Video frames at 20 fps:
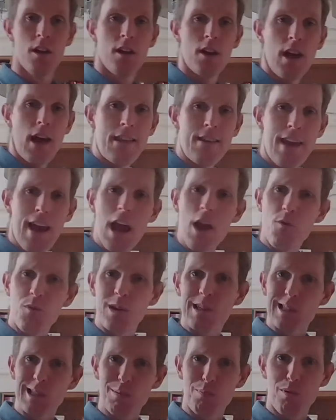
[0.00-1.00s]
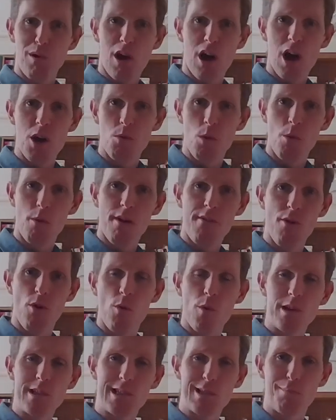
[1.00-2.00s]
And yet, if we supply what we've
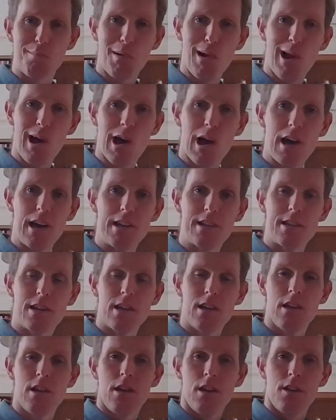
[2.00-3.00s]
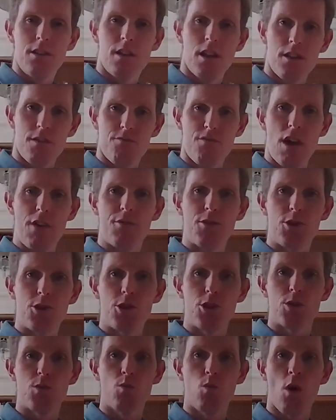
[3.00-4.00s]
always supplied, then
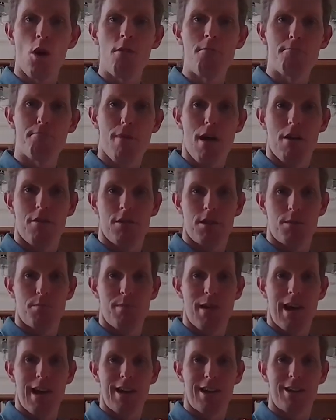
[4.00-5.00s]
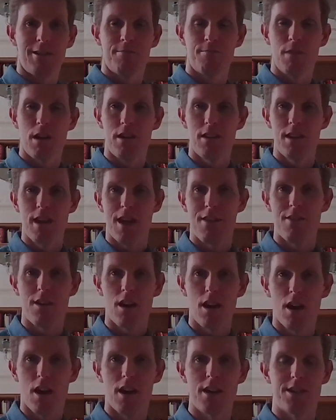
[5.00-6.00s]
revenues won't bounce back, and therein
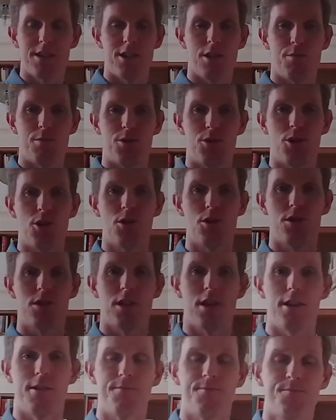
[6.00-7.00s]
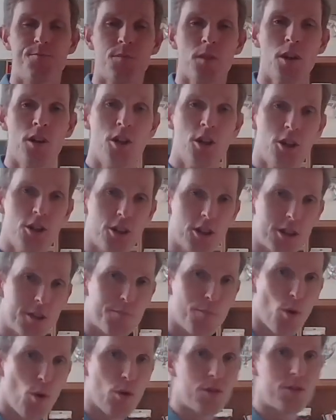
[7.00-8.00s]
lies the opportunity. The
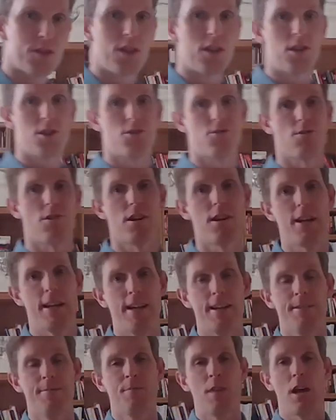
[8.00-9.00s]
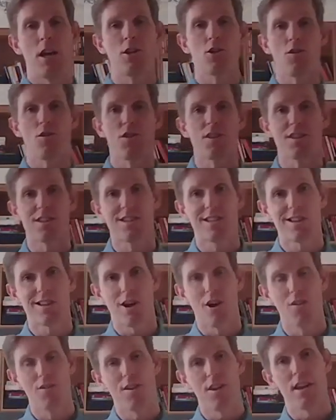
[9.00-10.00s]
sports industry is on the
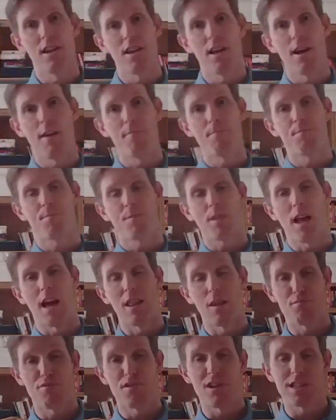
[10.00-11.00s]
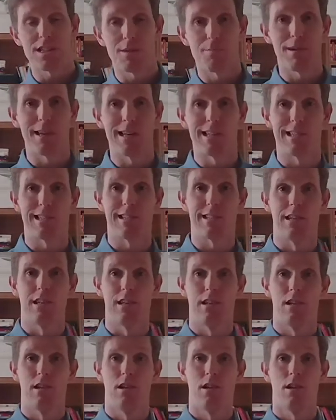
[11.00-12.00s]
on the um, at the precipice
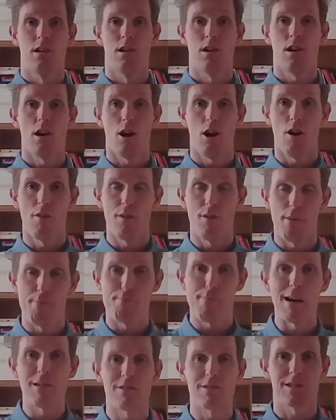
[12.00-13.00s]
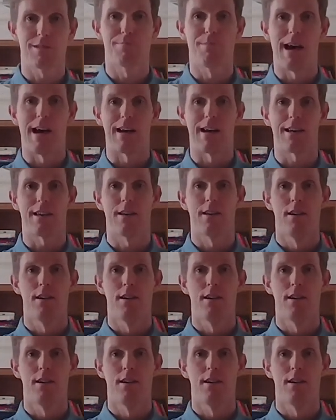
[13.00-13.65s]
of a bounce back.